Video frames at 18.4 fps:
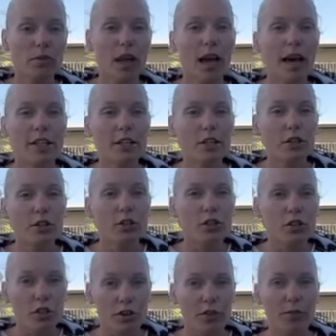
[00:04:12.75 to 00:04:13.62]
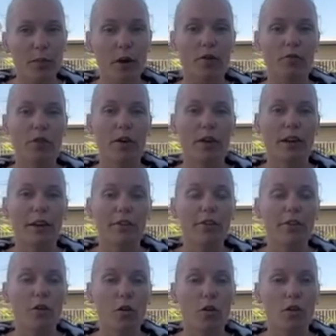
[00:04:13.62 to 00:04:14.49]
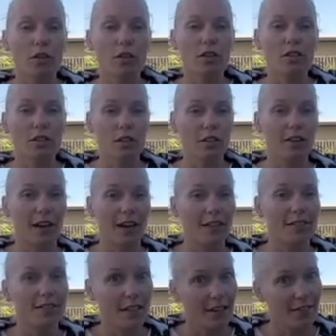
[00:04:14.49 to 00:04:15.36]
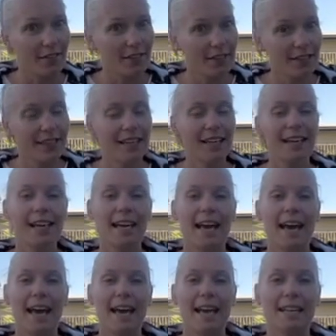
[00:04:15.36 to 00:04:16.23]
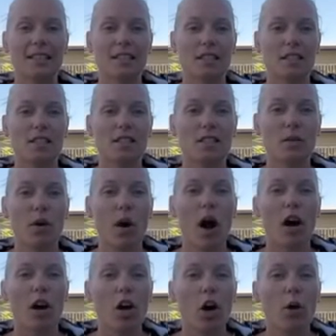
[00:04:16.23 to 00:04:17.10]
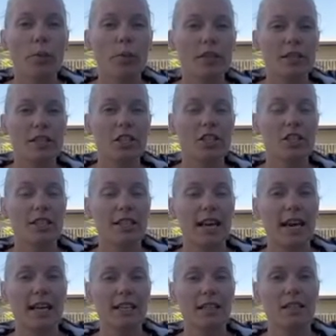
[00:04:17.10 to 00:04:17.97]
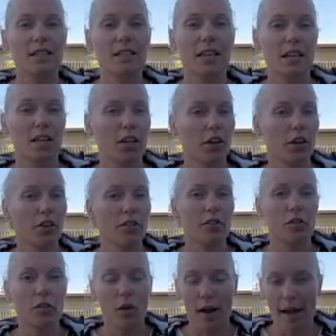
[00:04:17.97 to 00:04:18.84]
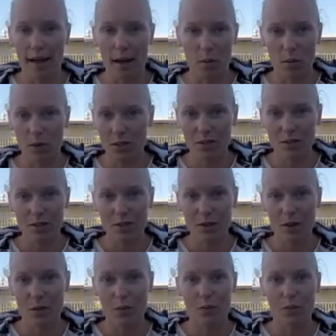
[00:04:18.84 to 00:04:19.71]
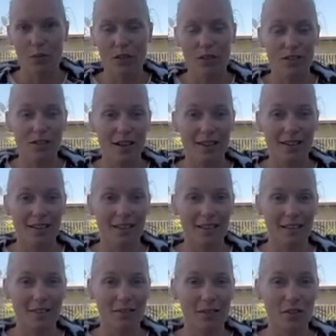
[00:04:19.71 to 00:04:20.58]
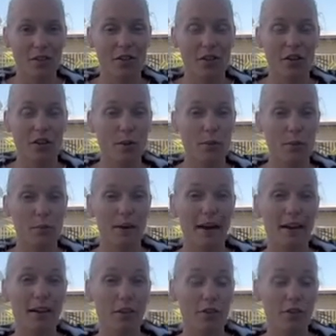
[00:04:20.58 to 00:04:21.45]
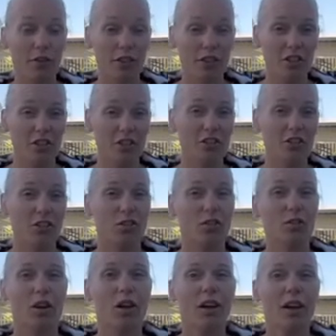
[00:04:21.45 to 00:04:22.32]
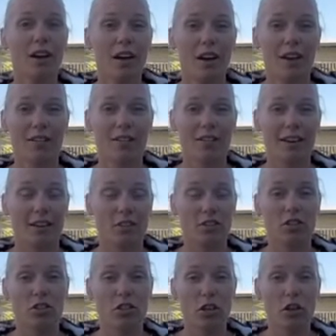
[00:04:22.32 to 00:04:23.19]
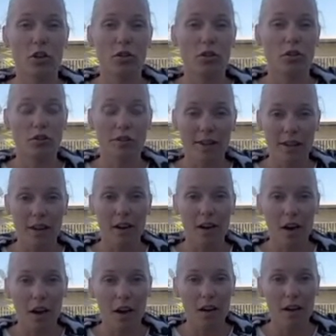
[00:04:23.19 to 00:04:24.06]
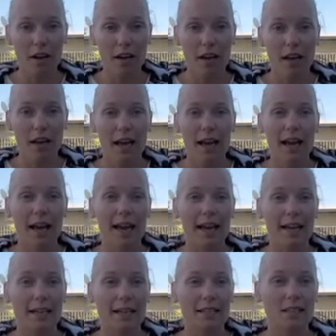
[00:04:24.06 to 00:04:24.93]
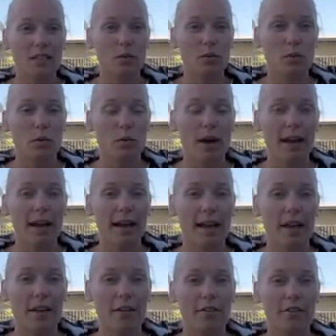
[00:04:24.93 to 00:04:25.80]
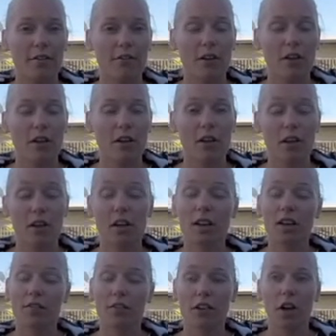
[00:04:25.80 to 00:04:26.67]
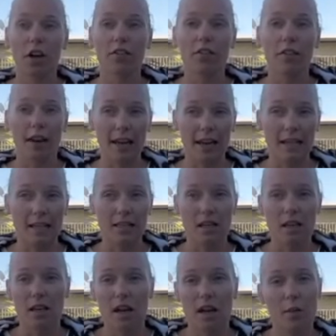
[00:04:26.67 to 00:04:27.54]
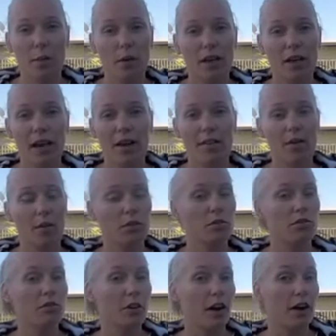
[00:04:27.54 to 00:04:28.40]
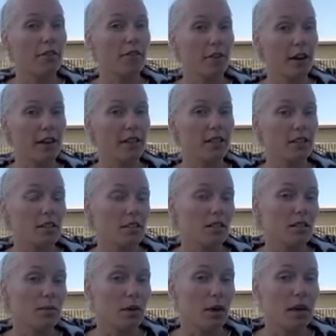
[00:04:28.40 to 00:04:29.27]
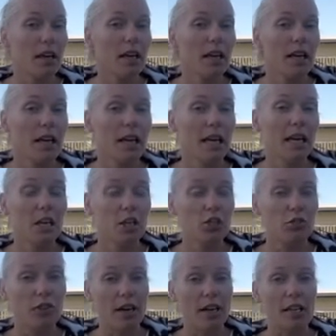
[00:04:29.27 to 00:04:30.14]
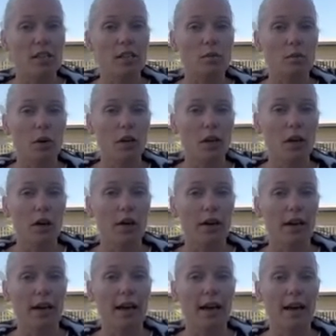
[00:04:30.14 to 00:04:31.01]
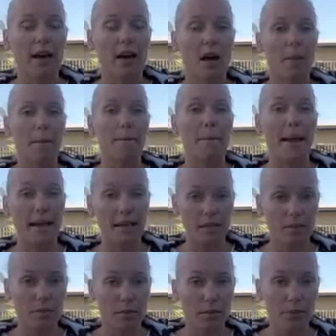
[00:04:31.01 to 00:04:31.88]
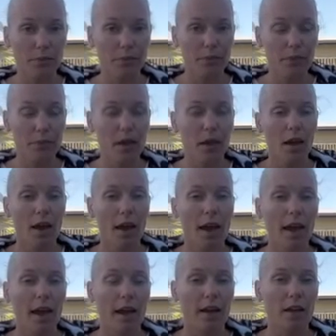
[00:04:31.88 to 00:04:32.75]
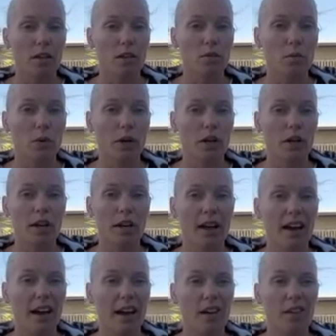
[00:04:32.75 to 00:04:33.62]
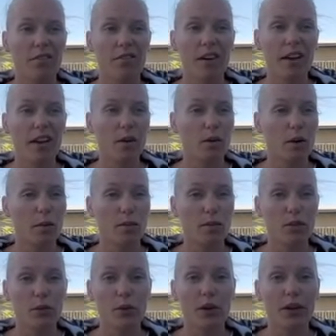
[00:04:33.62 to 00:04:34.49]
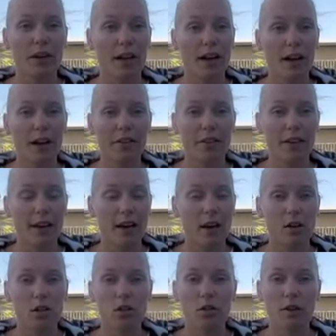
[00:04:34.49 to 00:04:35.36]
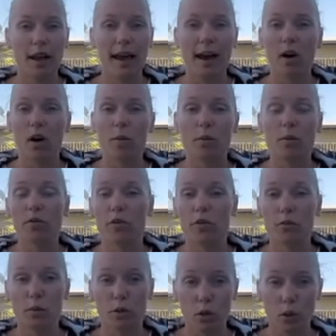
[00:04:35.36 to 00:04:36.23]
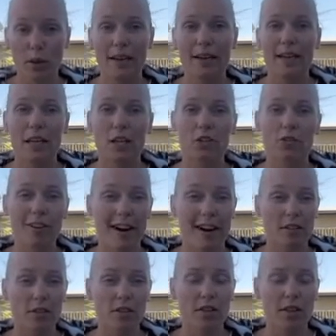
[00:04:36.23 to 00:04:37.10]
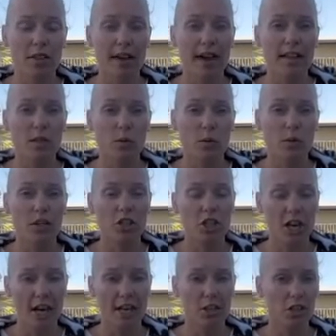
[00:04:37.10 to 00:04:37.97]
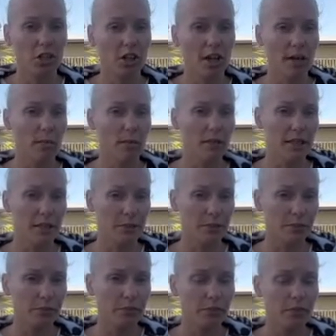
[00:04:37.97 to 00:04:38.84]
I do surf boat rowing for Surf Life Saving and our competition days can go for hours so we're starting 11.30 we may not finish until around 2 3 o'clock and we'll have it could even go for later and we could have up to five races but each race we're going at our maximum and we could have anywhere between half an hour to an hour be between each round so that's where the challenge comes in